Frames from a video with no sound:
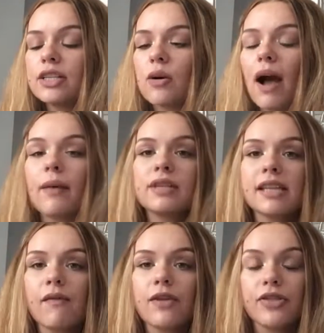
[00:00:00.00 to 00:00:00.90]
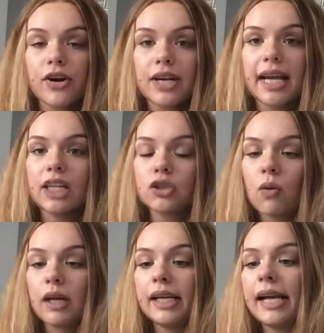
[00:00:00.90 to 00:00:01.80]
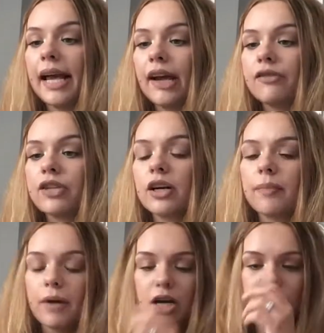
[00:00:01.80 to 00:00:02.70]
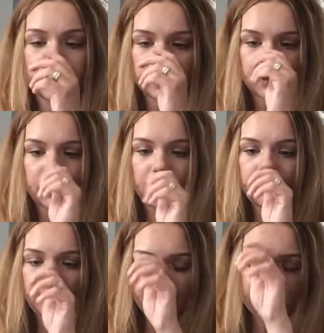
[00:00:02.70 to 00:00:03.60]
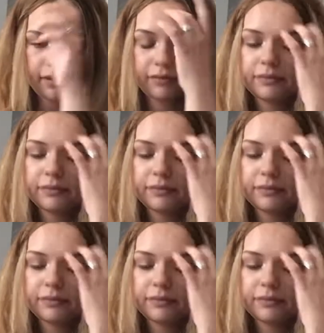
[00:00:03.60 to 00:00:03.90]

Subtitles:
So I was left with $38.20 after Poshmark took their fees.